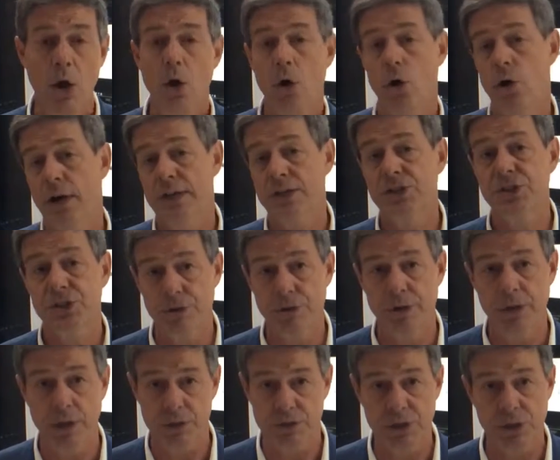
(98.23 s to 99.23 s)
or a
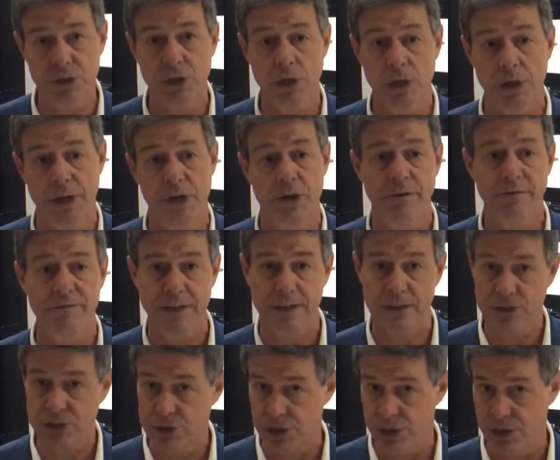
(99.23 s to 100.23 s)
serial digital
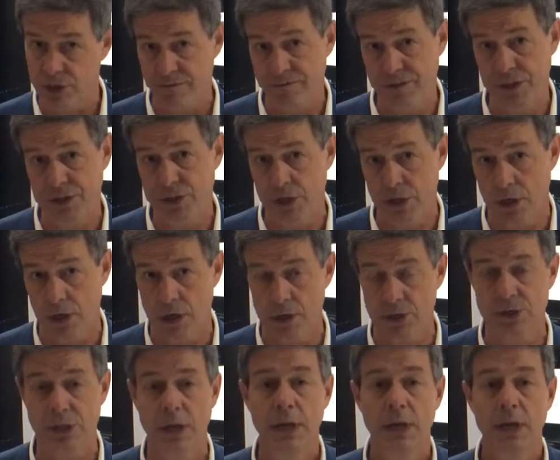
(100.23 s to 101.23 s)
interface to your
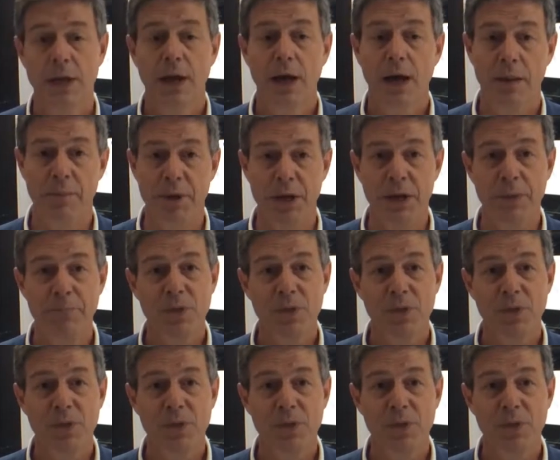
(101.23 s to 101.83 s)
VTRs, I mean,